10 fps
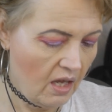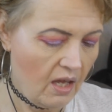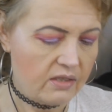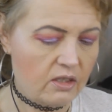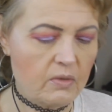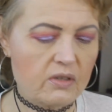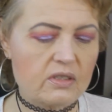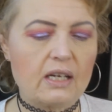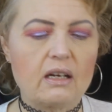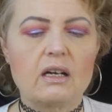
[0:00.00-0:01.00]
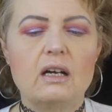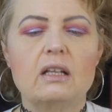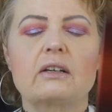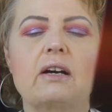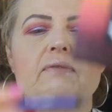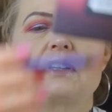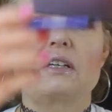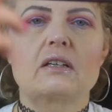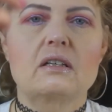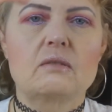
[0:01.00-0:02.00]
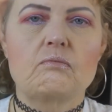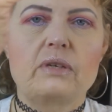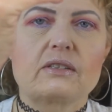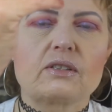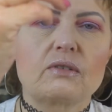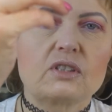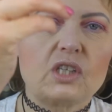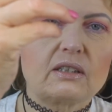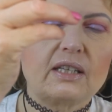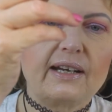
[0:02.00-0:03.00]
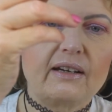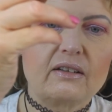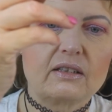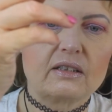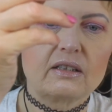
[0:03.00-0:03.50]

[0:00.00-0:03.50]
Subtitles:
it's almost like a holographic pencil. Check that out.